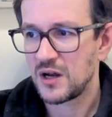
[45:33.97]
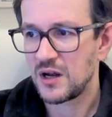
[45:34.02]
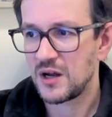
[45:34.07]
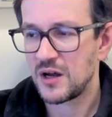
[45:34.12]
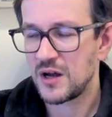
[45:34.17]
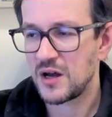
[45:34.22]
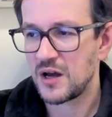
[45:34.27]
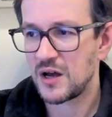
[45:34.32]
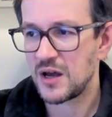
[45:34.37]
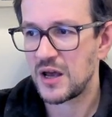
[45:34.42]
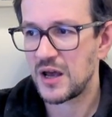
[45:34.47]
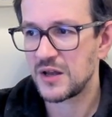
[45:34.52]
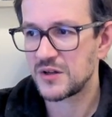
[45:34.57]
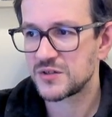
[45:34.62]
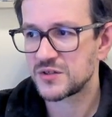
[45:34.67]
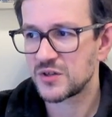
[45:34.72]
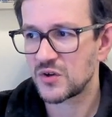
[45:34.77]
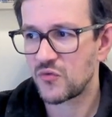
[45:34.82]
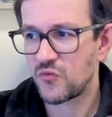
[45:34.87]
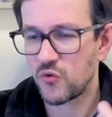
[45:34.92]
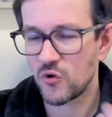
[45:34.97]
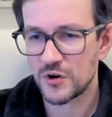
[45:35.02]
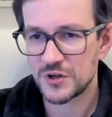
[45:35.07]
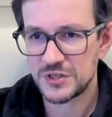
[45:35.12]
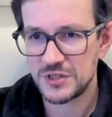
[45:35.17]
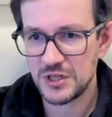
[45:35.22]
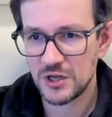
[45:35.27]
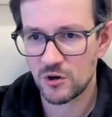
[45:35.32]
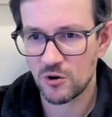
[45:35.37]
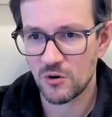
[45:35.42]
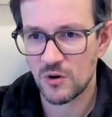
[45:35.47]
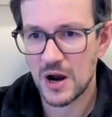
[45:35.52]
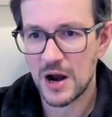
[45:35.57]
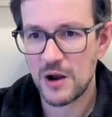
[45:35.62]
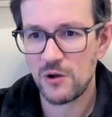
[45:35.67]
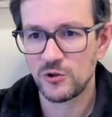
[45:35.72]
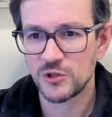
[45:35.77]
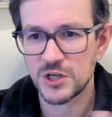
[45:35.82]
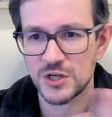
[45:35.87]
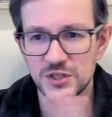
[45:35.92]
answer 40,
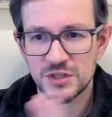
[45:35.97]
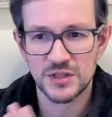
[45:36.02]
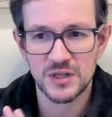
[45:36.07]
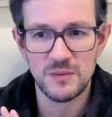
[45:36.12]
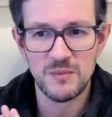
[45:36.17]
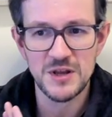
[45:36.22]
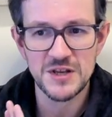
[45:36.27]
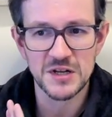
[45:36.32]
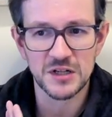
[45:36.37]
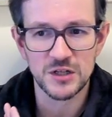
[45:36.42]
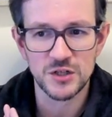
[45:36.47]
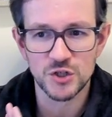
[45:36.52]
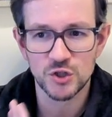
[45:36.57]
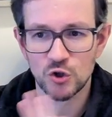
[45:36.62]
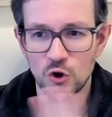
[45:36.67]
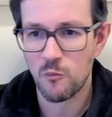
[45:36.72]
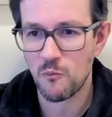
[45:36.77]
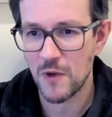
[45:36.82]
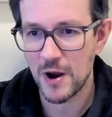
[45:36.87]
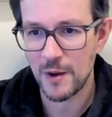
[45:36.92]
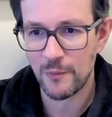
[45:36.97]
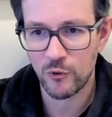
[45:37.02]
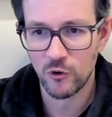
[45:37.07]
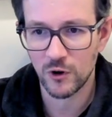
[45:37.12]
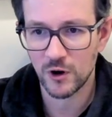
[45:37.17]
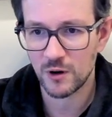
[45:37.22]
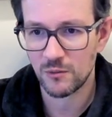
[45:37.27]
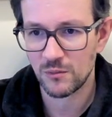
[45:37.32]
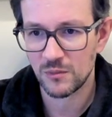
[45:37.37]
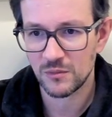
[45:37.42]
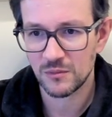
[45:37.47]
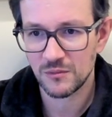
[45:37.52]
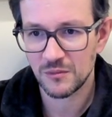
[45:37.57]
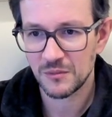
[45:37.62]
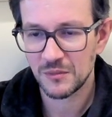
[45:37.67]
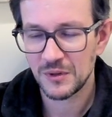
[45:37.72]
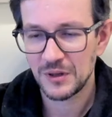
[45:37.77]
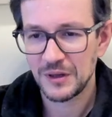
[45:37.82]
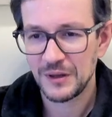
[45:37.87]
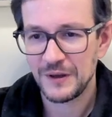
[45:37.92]
I will just immediately stop my program.
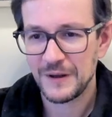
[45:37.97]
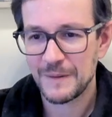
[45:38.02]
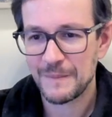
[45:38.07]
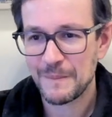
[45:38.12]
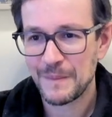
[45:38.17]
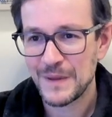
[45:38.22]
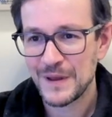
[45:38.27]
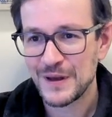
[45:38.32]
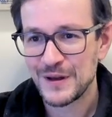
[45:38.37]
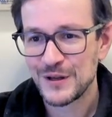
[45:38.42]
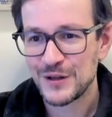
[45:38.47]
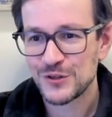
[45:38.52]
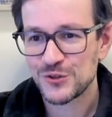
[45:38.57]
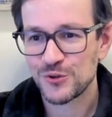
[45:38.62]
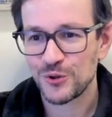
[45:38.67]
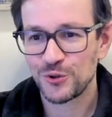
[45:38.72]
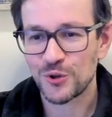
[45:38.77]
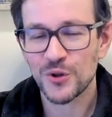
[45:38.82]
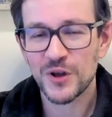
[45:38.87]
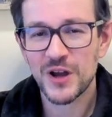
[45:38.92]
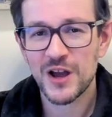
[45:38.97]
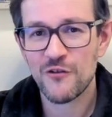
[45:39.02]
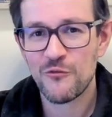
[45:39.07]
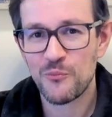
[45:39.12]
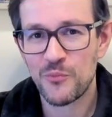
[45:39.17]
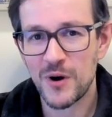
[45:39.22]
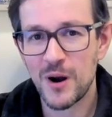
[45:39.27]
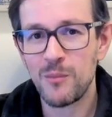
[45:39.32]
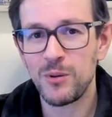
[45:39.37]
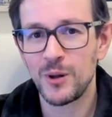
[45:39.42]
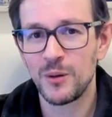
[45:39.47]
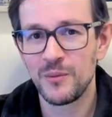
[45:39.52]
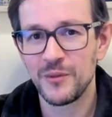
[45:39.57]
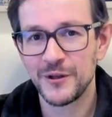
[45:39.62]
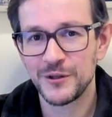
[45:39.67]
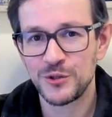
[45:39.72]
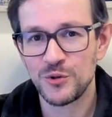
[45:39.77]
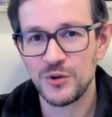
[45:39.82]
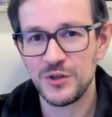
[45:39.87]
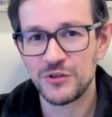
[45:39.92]
Yeah. So you don't have problem
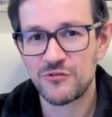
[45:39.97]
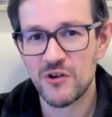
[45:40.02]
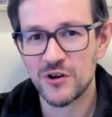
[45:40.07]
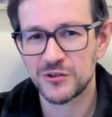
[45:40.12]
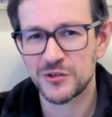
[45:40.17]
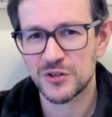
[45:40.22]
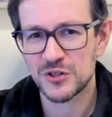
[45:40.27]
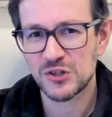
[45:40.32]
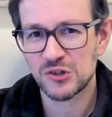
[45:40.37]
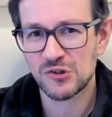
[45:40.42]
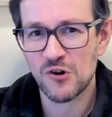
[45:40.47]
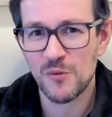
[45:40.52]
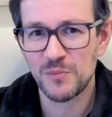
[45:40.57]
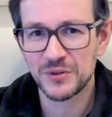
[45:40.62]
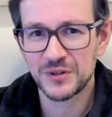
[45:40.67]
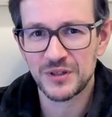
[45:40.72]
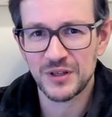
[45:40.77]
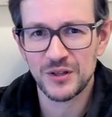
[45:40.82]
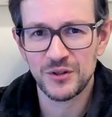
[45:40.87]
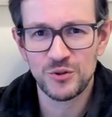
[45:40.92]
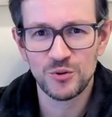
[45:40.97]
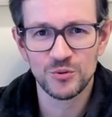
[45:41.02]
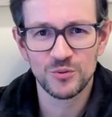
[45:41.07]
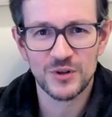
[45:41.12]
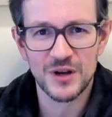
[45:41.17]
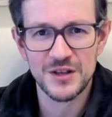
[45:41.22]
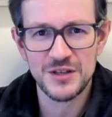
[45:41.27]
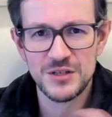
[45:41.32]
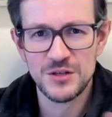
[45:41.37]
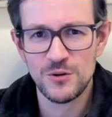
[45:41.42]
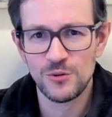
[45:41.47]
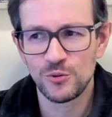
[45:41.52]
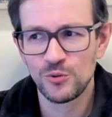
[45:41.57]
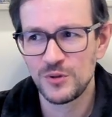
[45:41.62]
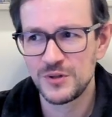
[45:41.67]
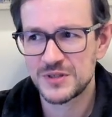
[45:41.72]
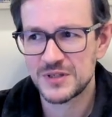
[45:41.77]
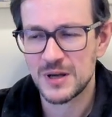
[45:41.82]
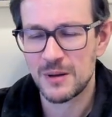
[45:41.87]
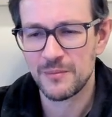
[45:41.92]
that your interactor stopped and you continue
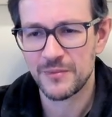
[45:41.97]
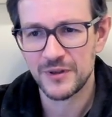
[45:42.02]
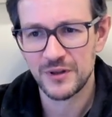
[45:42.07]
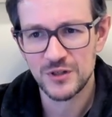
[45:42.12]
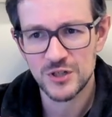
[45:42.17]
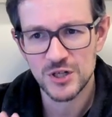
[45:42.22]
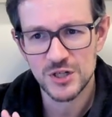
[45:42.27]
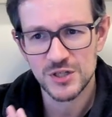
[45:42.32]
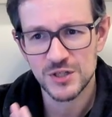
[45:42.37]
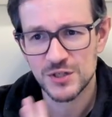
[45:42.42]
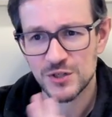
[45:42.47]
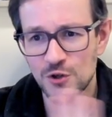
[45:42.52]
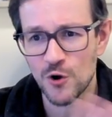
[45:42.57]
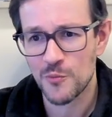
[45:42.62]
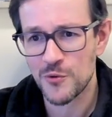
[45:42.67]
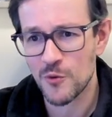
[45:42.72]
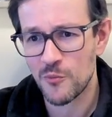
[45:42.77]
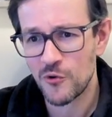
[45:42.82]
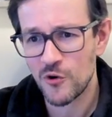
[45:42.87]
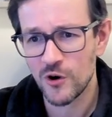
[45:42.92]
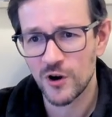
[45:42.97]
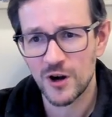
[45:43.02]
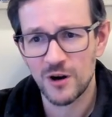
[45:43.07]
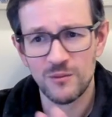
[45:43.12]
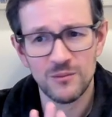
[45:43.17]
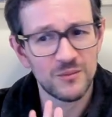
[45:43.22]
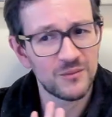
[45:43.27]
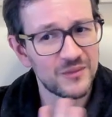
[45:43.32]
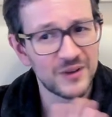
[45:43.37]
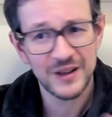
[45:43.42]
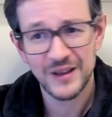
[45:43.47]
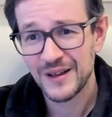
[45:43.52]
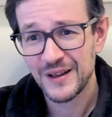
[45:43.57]
doing something. Just stop your program.